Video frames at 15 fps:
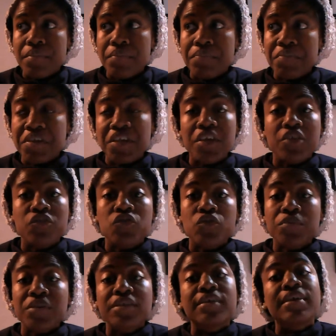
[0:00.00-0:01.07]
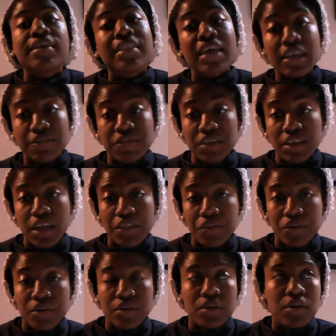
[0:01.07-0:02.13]
because you're building a life
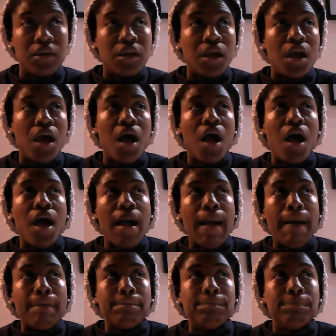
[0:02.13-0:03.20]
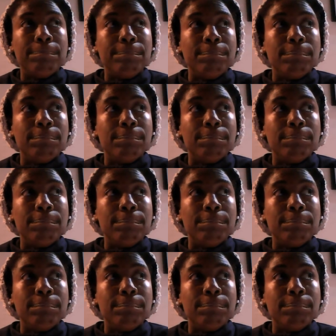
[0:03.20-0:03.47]
together. I